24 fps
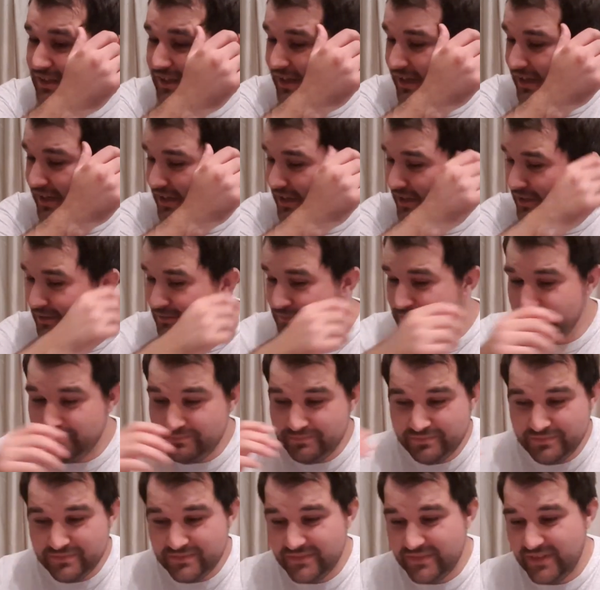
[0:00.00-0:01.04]

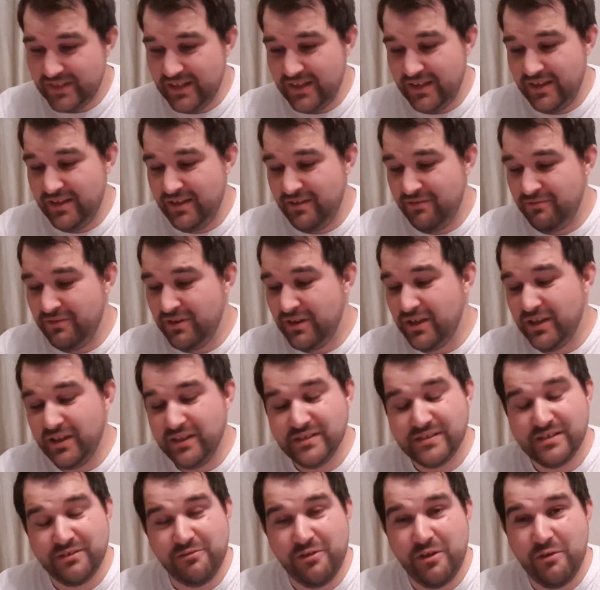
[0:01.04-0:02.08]
Even looking
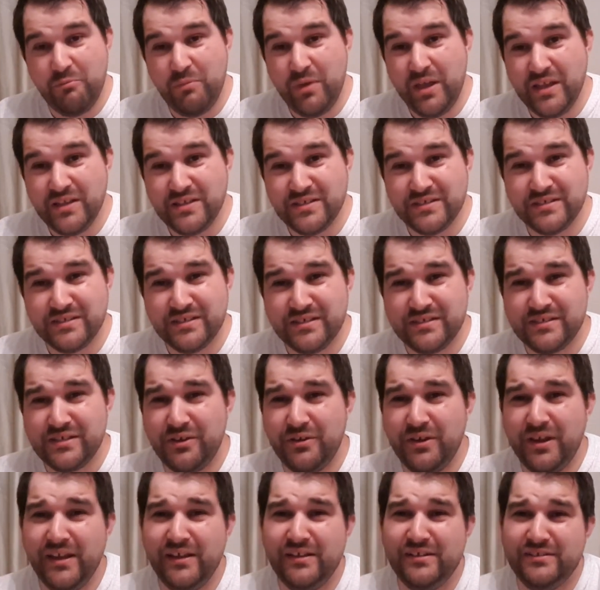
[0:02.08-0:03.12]
at some of their pictures, they're
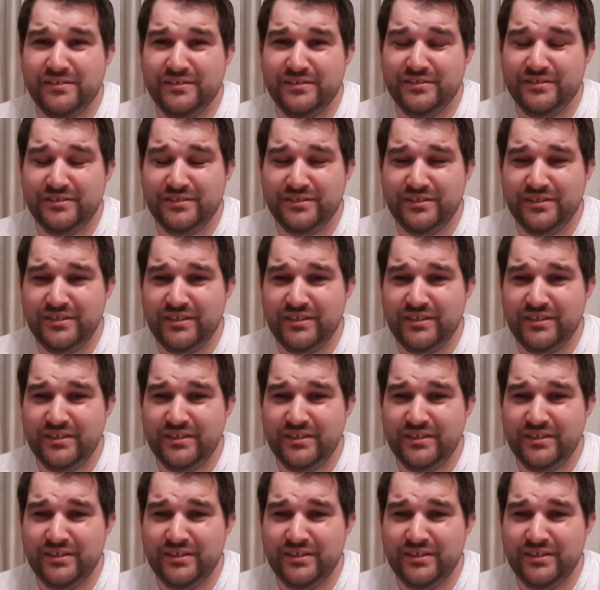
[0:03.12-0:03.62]
so intricate